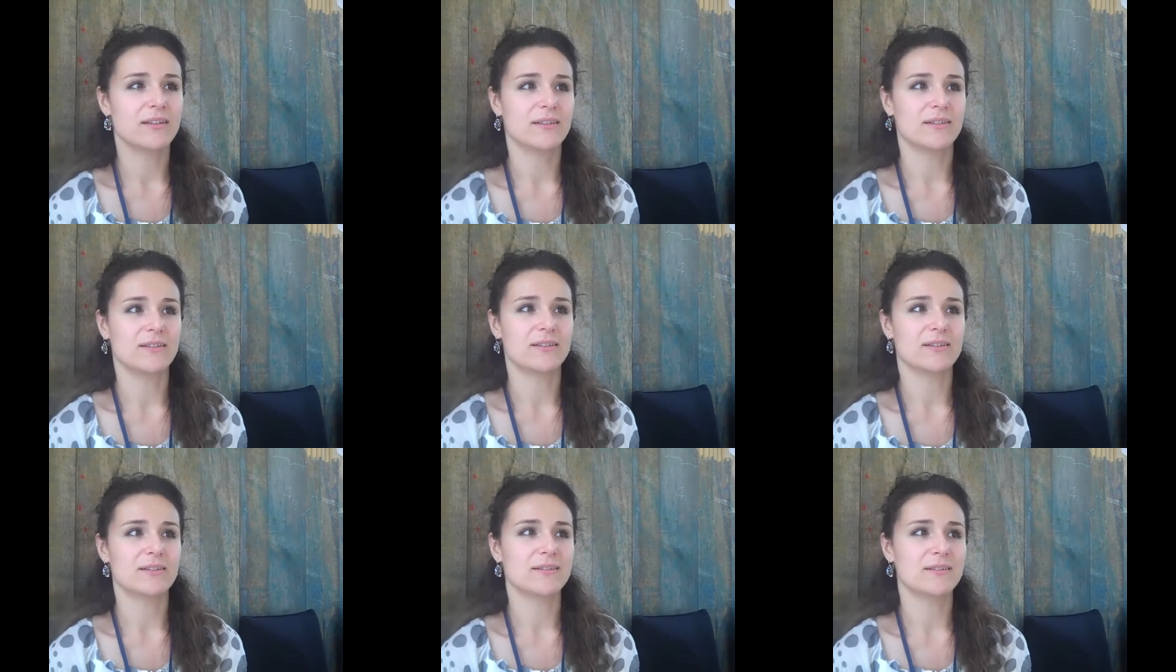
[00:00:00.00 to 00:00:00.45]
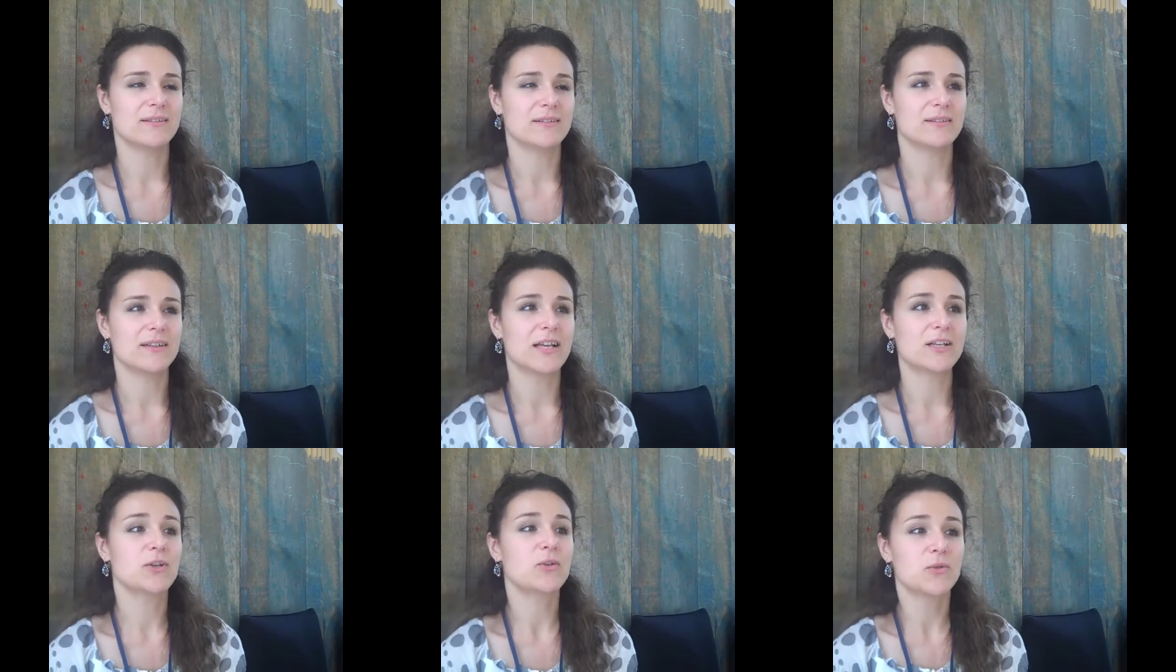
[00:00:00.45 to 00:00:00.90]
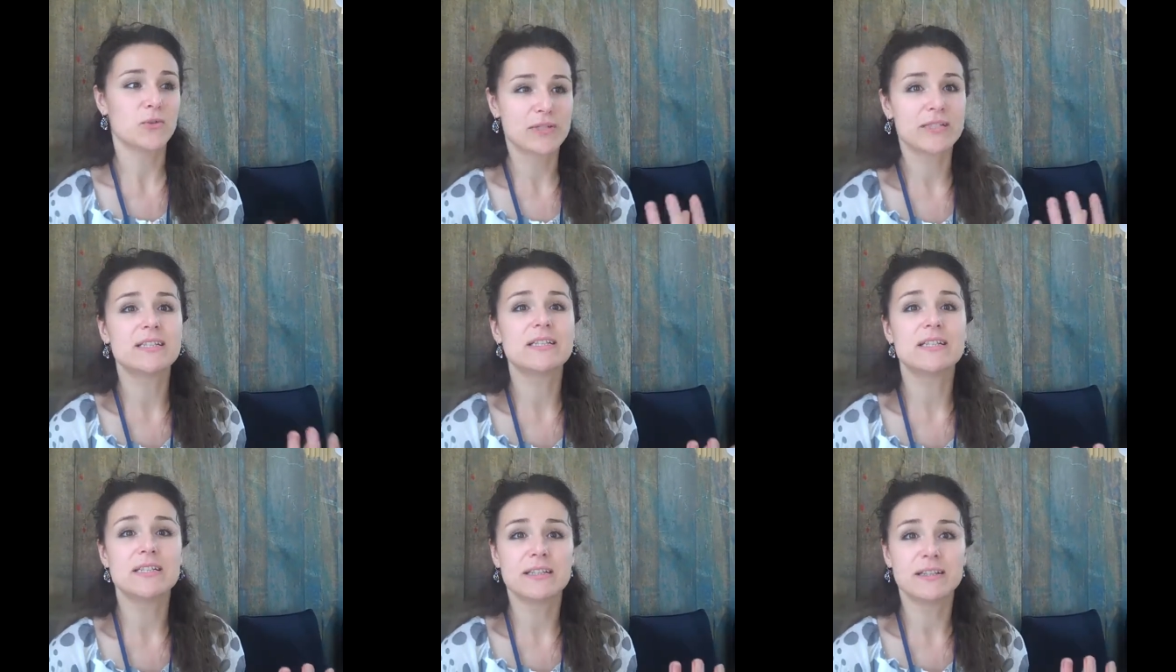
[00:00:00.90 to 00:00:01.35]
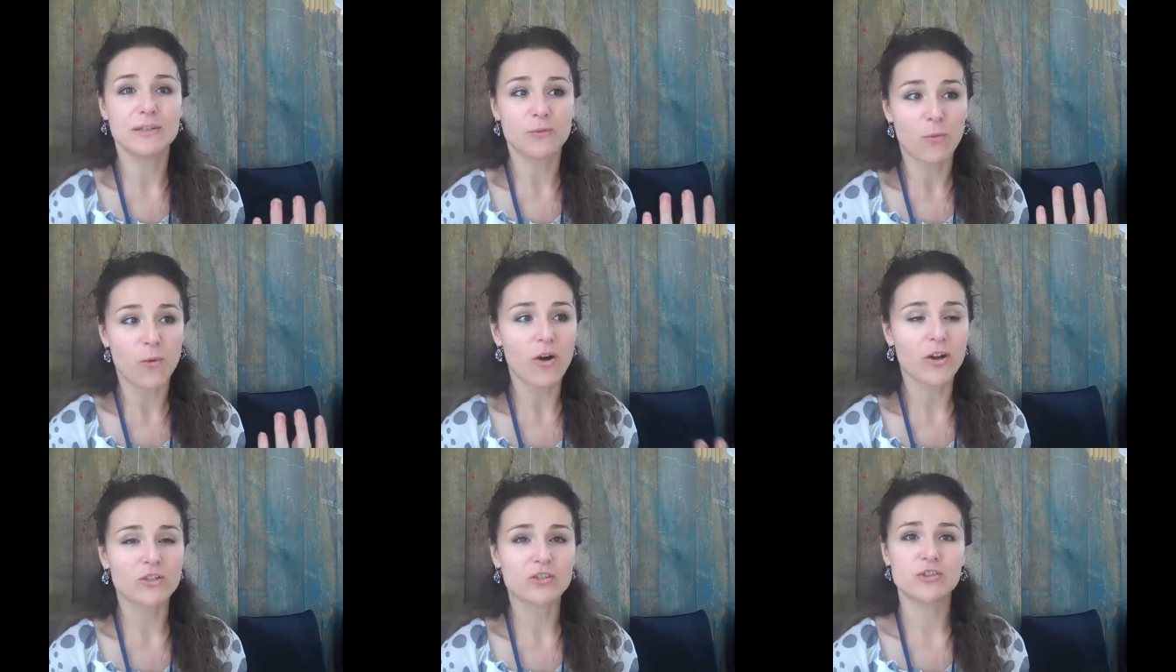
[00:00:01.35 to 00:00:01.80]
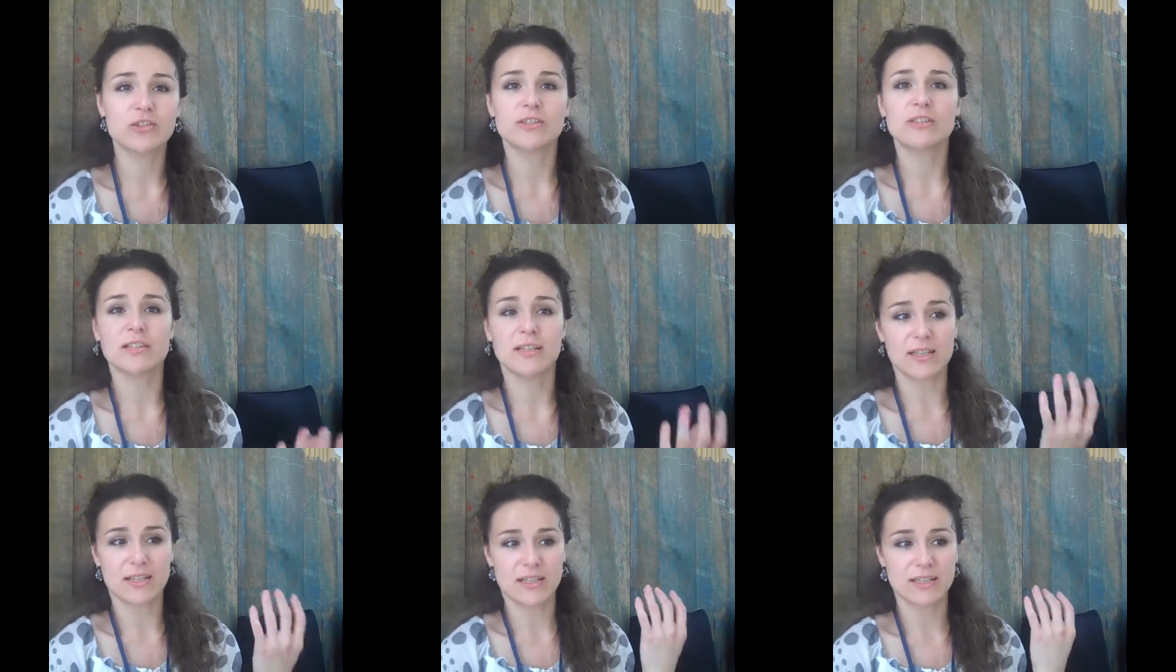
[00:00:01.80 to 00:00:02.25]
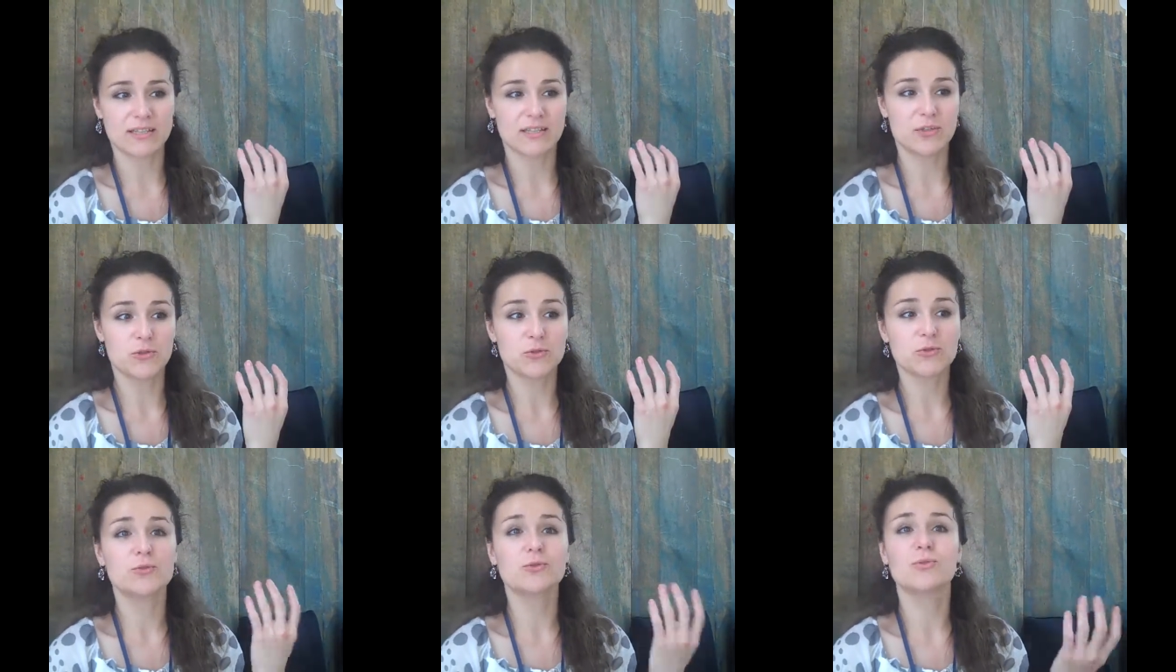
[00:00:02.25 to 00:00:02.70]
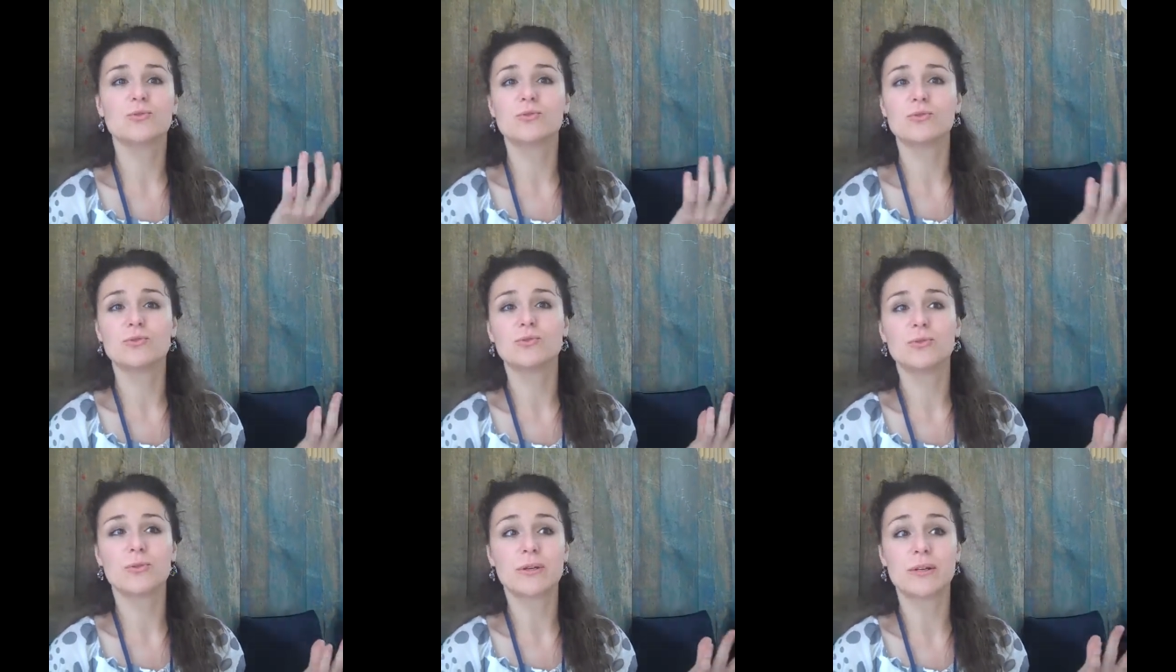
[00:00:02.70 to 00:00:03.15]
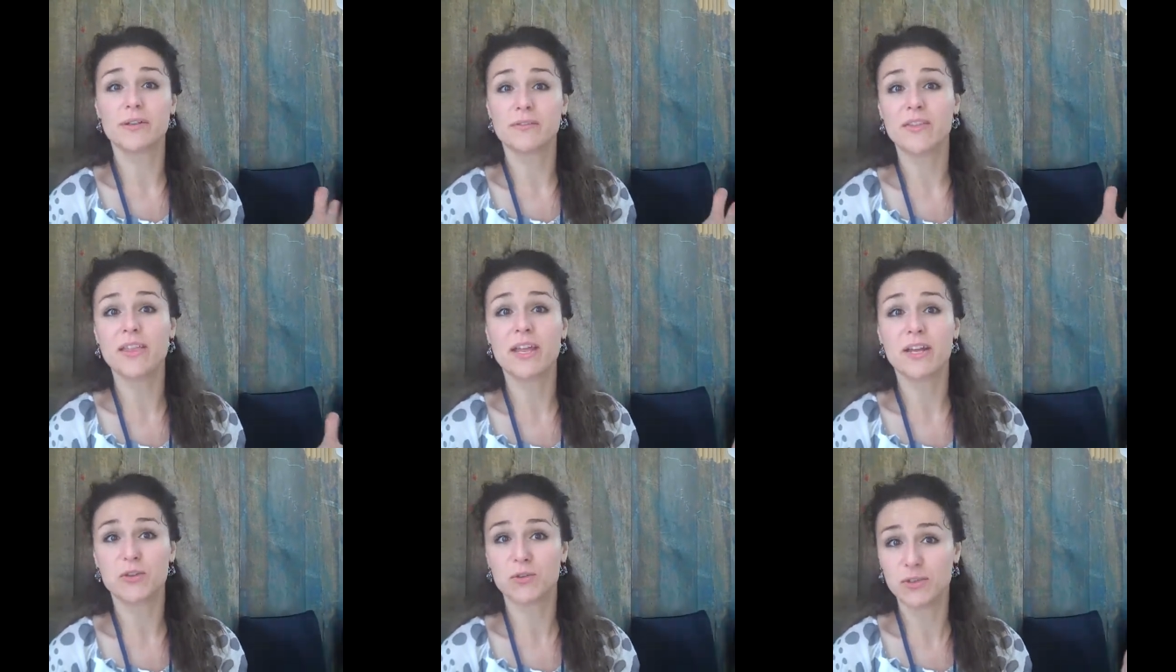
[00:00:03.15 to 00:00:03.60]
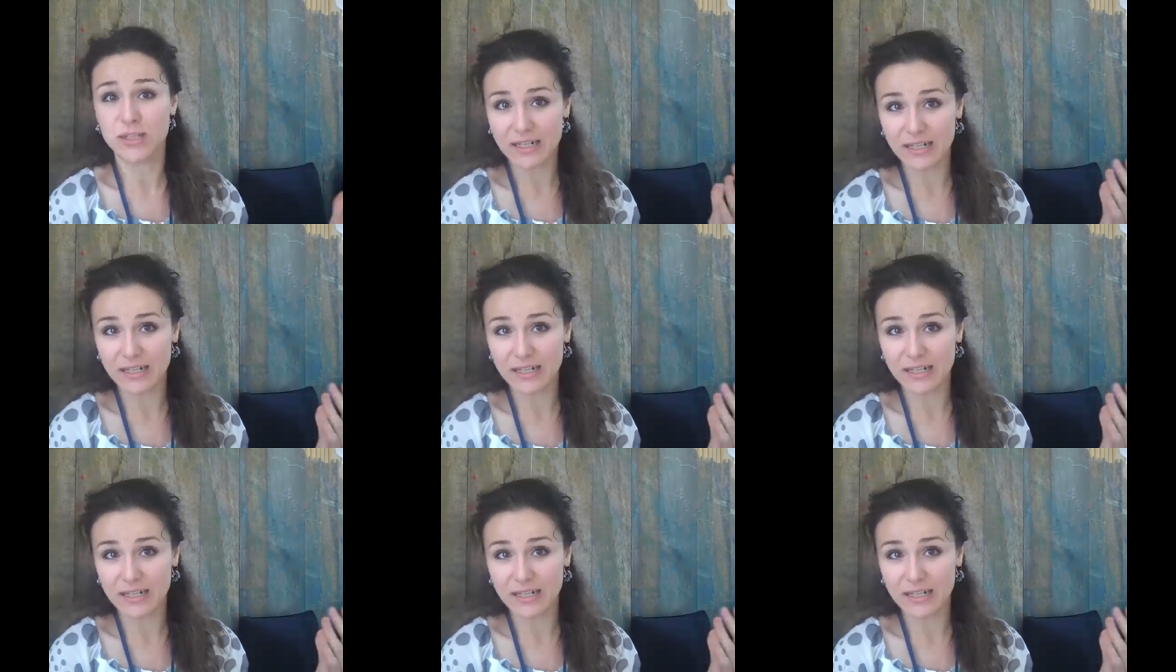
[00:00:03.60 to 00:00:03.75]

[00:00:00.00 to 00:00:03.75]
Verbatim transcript: uh, I don't know watch it as you were there.